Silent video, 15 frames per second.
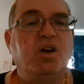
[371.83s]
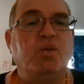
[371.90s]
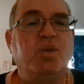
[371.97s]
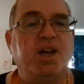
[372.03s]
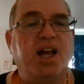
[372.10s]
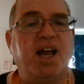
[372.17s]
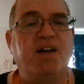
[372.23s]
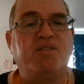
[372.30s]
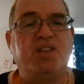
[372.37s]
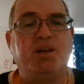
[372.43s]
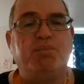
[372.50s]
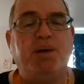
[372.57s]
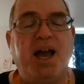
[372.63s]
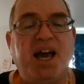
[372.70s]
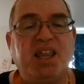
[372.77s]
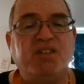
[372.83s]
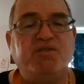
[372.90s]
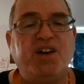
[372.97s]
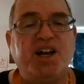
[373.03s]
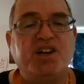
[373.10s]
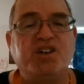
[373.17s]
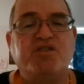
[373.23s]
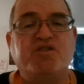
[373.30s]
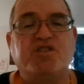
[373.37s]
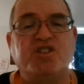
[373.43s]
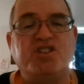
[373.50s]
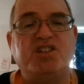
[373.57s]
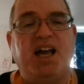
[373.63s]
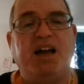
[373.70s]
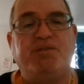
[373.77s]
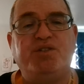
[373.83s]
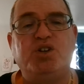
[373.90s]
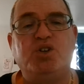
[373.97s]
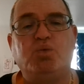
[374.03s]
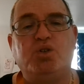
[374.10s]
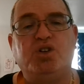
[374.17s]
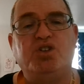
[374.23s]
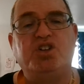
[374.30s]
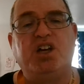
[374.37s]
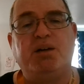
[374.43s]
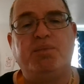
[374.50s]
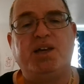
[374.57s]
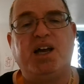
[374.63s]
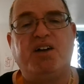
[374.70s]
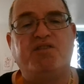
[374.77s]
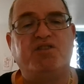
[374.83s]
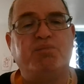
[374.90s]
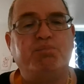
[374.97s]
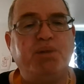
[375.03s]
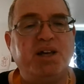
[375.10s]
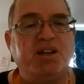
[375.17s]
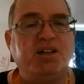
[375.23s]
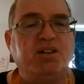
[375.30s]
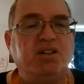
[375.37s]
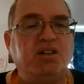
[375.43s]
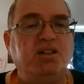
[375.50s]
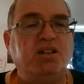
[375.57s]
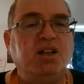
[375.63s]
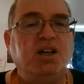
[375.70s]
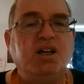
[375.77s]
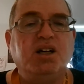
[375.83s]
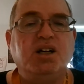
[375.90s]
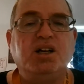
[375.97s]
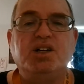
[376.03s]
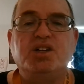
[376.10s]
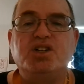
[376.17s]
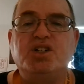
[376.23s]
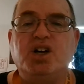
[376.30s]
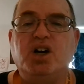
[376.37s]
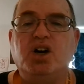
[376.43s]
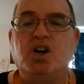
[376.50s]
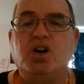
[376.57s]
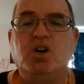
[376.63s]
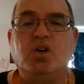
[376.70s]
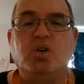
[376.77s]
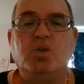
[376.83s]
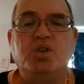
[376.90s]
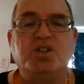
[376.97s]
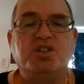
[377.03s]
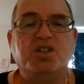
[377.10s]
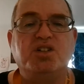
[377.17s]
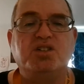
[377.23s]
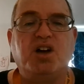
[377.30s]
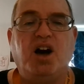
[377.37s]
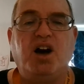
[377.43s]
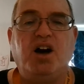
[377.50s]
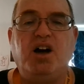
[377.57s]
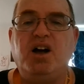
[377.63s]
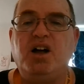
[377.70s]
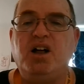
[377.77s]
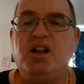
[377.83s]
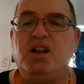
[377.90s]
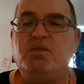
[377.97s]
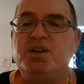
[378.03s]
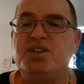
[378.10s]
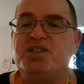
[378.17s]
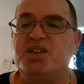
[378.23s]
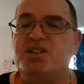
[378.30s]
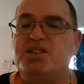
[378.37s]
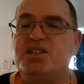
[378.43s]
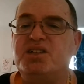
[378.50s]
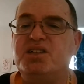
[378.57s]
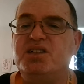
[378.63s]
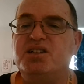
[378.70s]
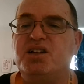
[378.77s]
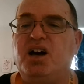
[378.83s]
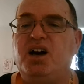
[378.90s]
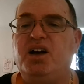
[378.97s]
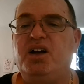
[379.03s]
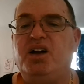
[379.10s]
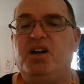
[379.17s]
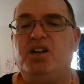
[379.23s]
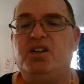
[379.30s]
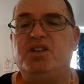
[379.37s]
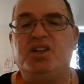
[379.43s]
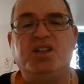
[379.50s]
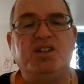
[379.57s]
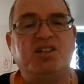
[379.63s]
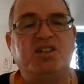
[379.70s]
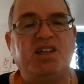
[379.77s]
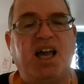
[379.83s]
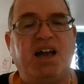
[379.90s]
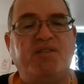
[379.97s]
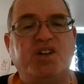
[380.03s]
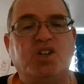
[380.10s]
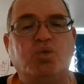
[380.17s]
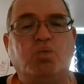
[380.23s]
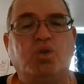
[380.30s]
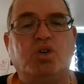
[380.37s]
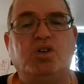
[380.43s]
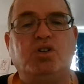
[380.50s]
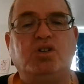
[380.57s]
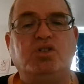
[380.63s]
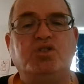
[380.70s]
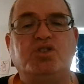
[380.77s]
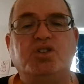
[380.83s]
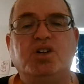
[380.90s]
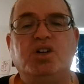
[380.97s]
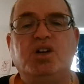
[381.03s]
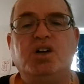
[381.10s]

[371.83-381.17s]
We have the Pathfinder for Savage Worlds coming out from Pinnacle. Show this is all what is this? This is all these Savage Worlds.